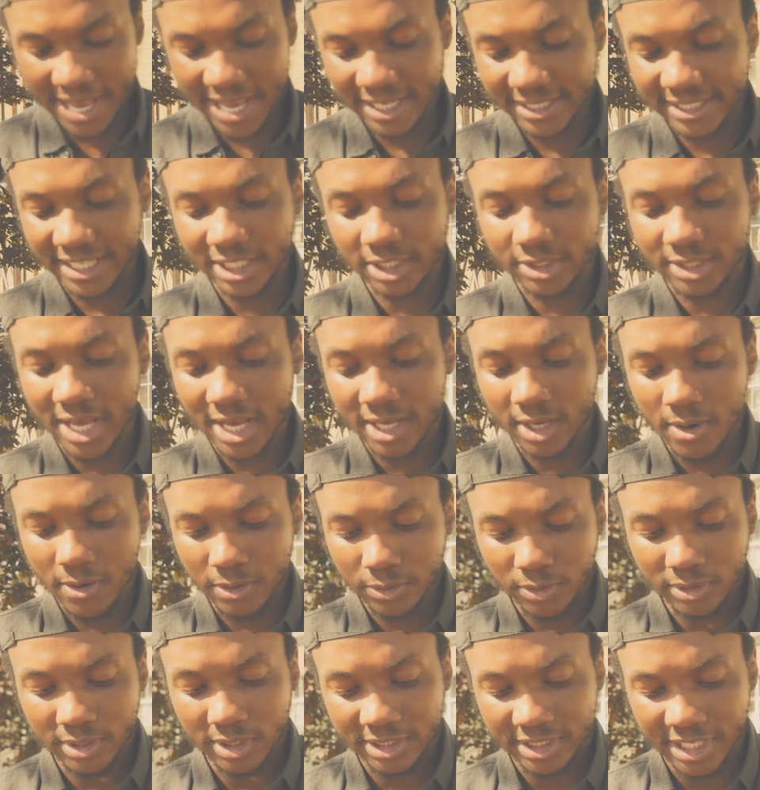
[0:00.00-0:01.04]
guess that
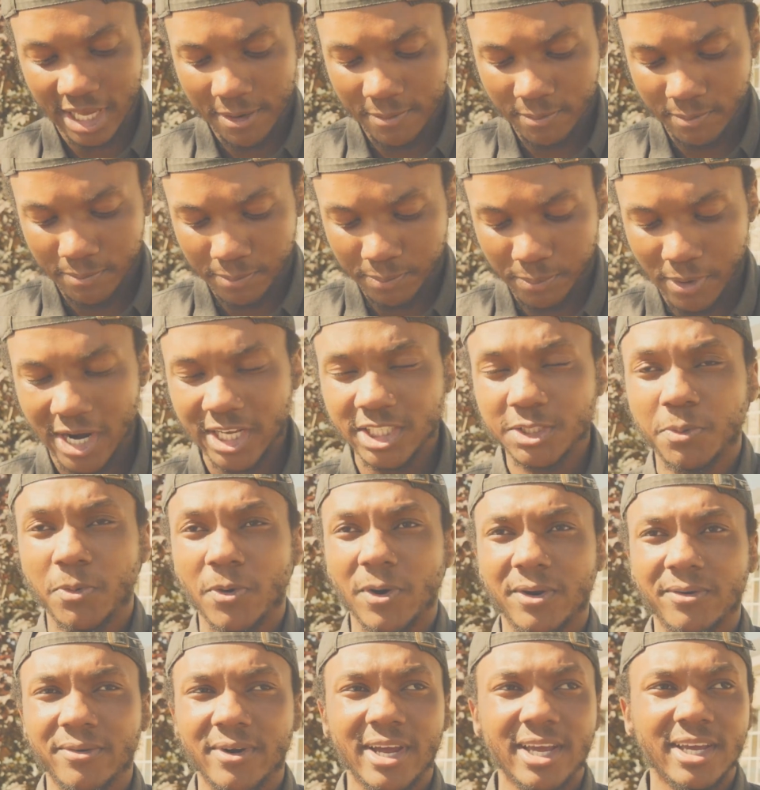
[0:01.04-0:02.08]
goes with the same price
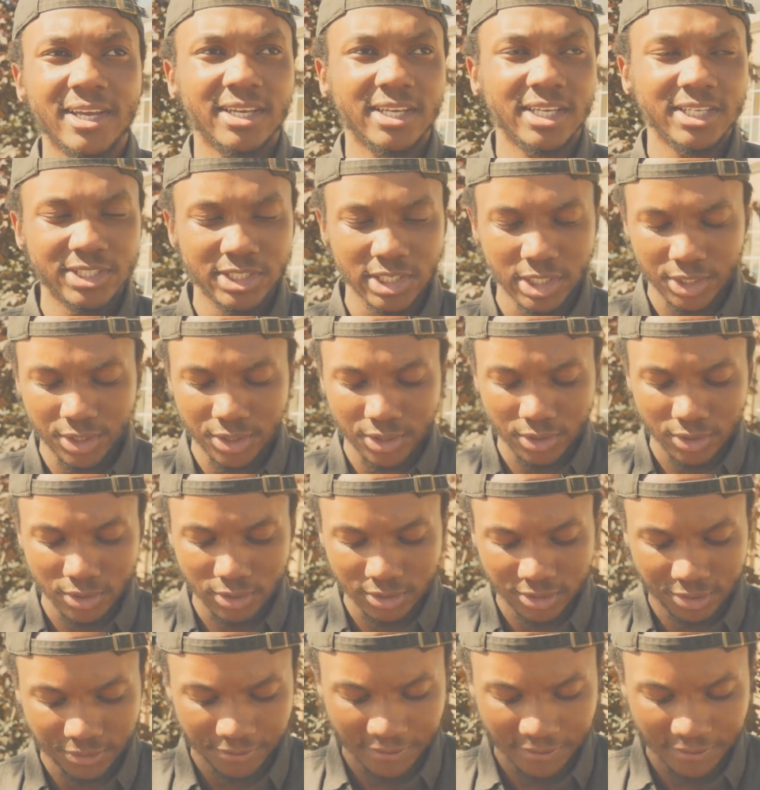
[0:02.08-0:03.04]
point, right? Easier to use,